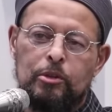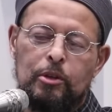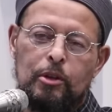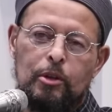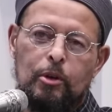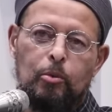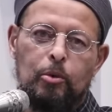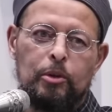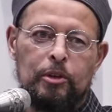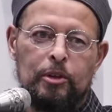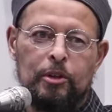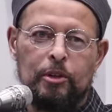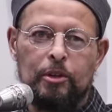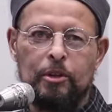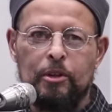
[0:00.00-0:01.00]
a
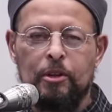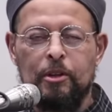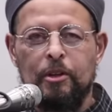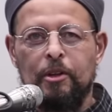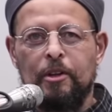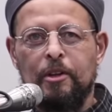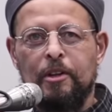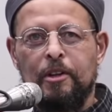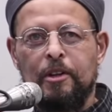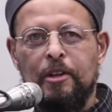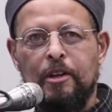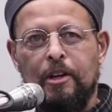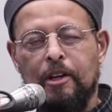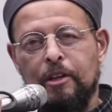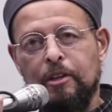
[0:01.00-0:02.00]
Whitaker.
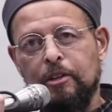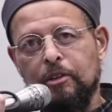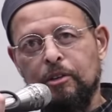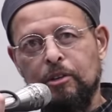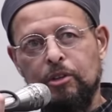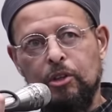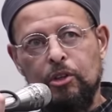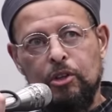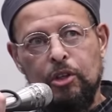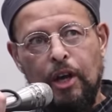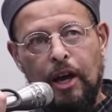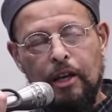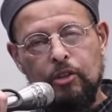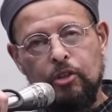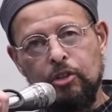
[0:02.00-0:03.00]
And the
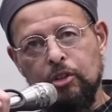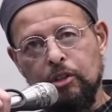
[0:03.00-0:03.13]
Johnson